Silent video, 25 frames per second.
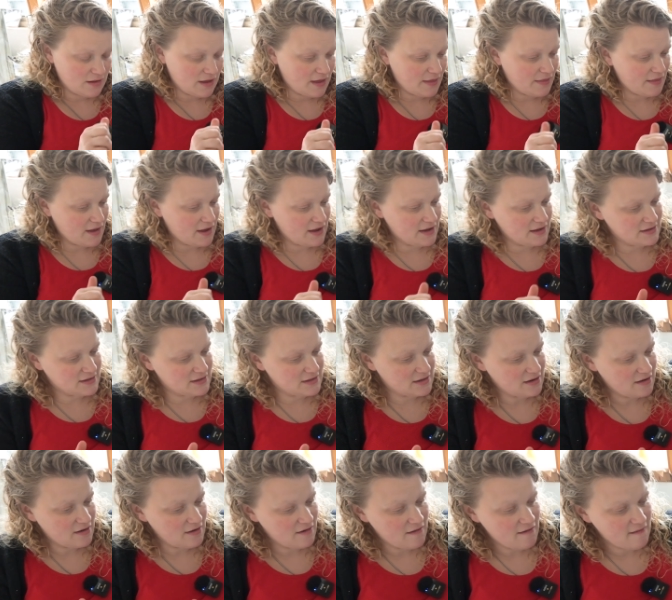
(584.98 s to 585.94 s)
And that
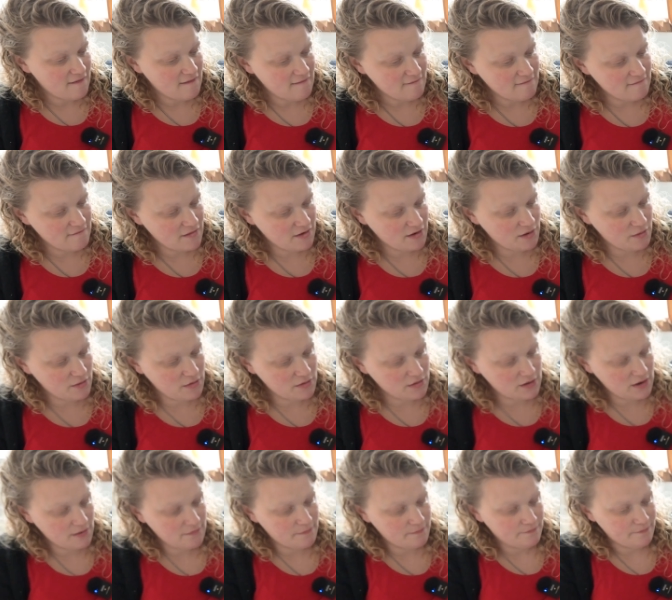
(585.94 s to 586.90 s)
is very well
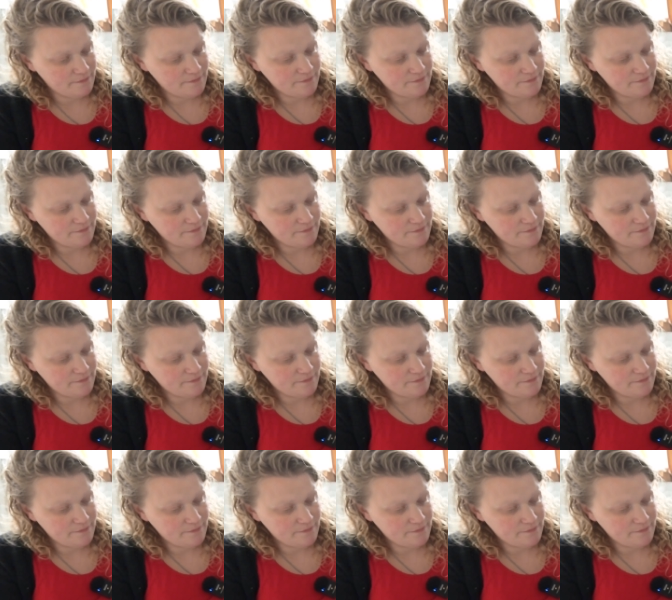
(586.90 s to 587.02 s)
done.